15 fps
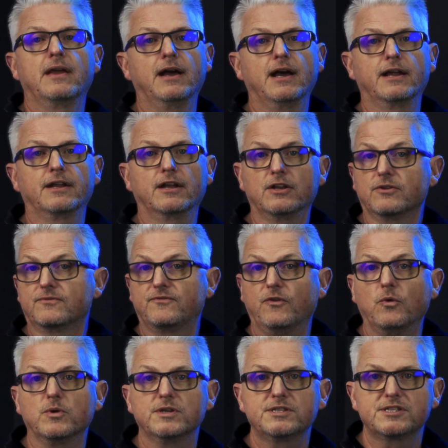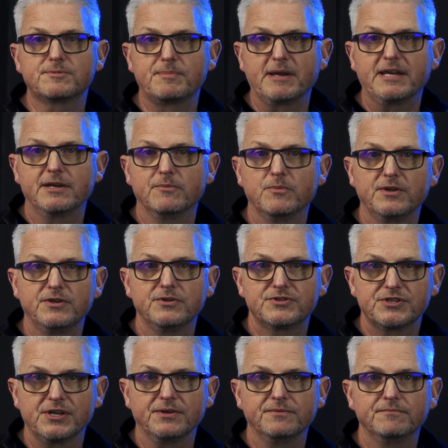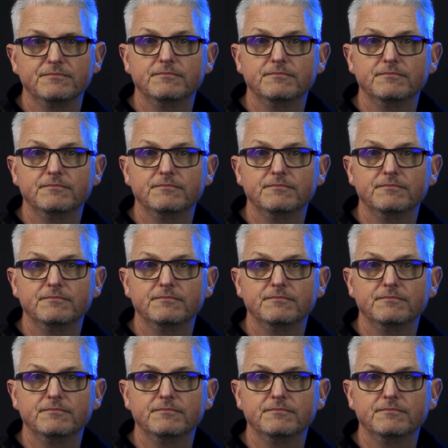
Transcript: and I look forward to speaking with you soon.